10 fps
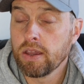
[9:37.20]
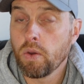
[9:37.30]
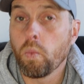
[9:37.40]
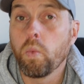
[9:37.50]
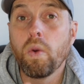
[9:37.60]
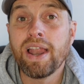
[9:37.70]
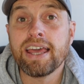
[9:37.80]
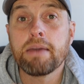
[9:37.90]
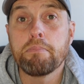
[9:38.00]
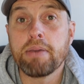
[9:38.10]
will
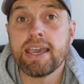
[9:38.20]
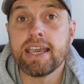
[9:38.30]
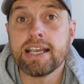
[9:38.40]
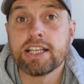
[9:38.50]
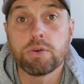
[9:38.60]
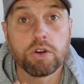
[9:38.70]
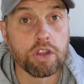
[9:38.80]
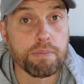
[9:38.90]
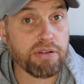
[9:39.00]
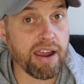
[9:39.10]
it be to
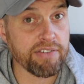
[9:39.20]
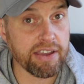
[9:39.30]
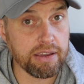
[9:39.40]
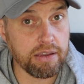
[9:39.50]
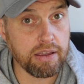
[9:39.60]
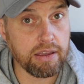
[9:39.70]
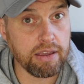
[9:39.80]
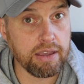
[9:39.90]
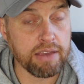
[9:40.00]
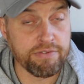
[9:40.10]
another private
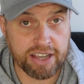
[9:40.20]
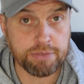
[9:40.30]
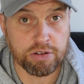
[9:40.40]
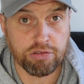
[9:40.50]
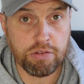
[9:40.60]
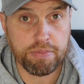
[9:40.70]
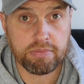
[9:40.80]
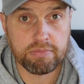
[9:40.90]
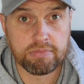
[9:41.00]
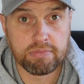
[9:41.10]
investment group
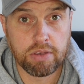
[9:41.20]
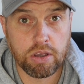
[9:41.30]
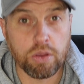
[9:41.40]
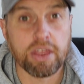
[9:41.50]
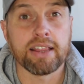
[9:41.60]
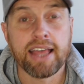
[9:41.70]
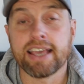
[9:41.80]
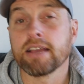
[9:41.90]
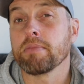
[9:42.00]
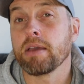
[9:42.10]
who think they
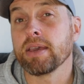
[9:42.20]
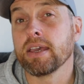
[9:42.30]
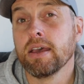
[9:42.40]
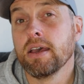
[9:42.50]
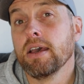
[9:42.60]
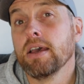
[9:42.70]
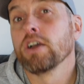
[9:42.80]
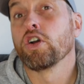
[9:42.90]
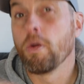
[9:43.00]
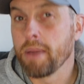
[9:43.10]
can maybe
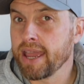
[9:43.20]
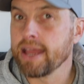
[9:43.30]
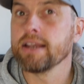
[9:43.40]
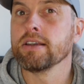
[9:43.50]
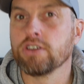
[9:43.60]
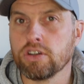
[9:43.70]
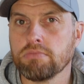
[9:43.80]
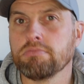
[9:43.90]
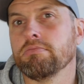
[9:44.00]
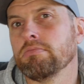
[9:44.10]
come in,
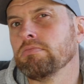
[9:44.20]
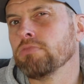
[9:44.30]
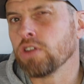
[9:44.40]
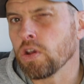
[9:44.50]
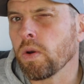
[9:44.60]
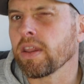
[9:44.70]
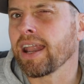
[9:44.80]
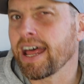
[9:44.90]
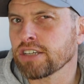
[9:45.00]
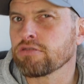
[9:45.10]
do what the
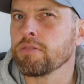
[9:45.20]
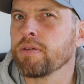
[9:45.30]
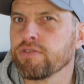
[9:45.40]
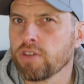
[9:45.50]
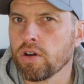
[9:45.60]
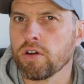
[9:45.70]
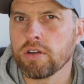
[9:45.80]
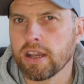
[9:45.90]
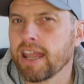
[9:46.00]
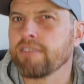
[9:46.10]
last group have done,
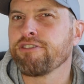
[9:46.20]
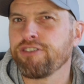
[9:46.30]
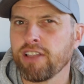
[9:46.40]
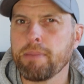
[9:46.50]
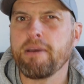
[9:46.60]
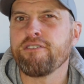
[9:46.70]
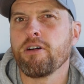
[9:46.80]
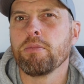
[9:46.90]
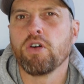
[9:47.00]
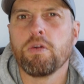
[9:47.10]
and then flip it for
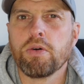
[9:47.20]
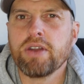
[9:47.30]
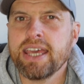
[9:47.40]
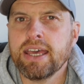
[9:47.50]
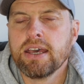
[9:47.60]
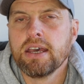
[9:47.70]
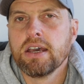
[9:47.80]
more money?